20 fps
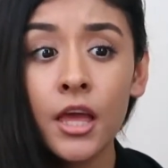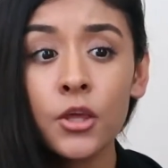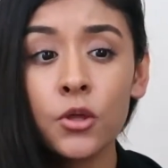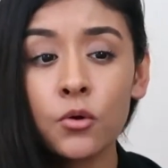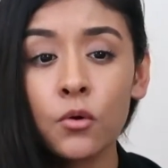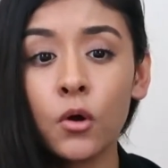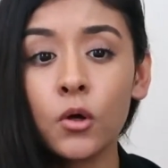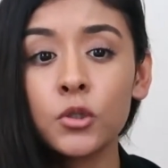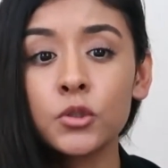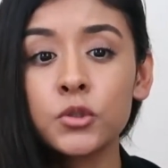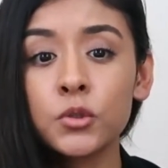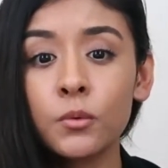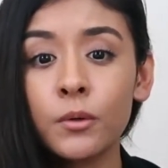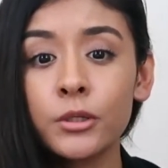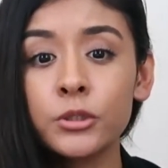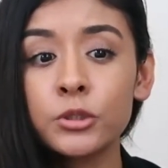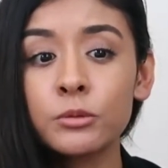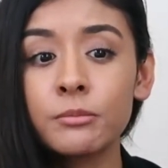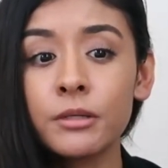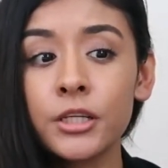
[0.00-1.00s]
You also
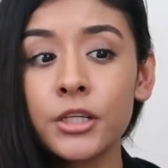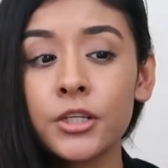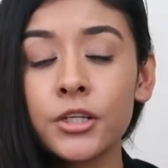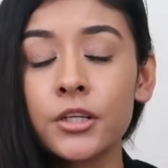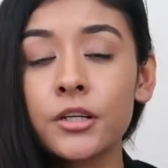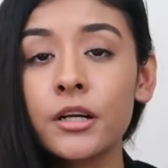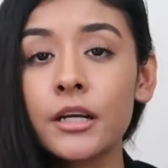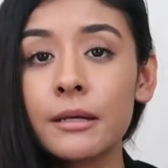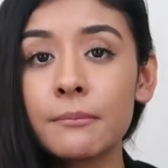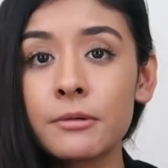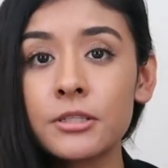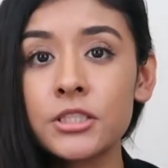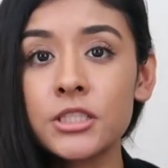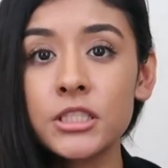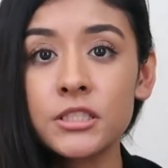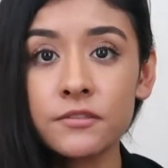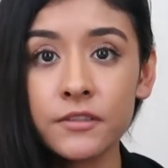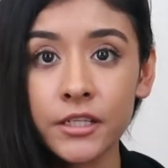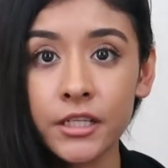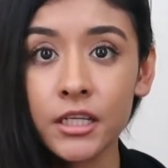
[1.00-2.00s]
want to make your
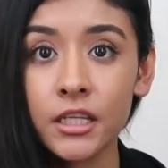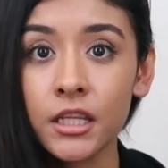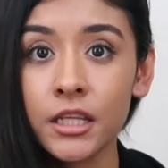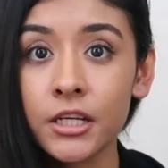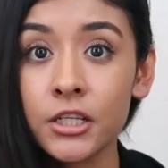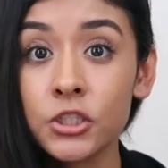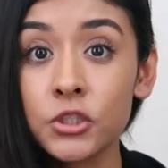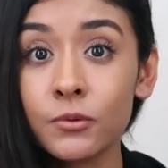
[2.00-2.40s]
images very clear.